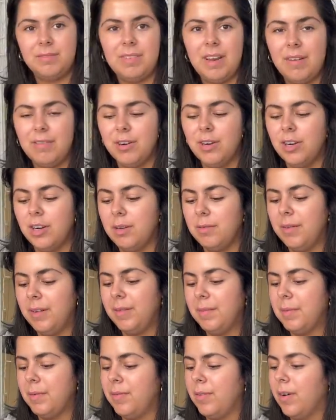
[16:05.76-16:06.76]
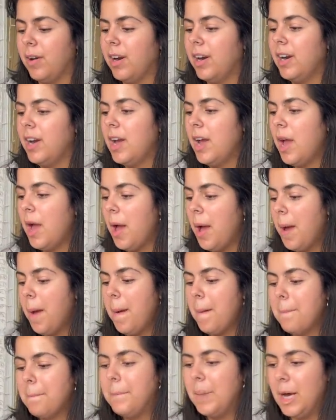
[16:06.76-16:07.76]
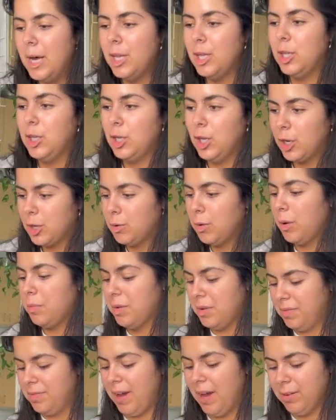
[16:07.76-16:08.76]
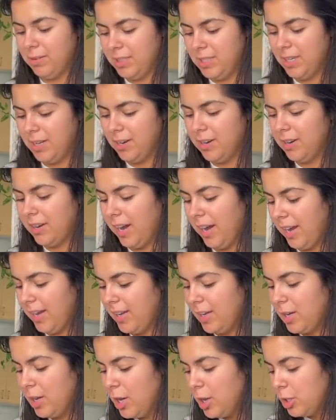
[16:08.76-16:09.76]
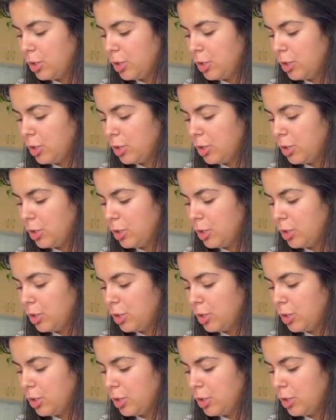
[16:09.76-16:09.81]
Never heard of it before. But look what we found here, okay?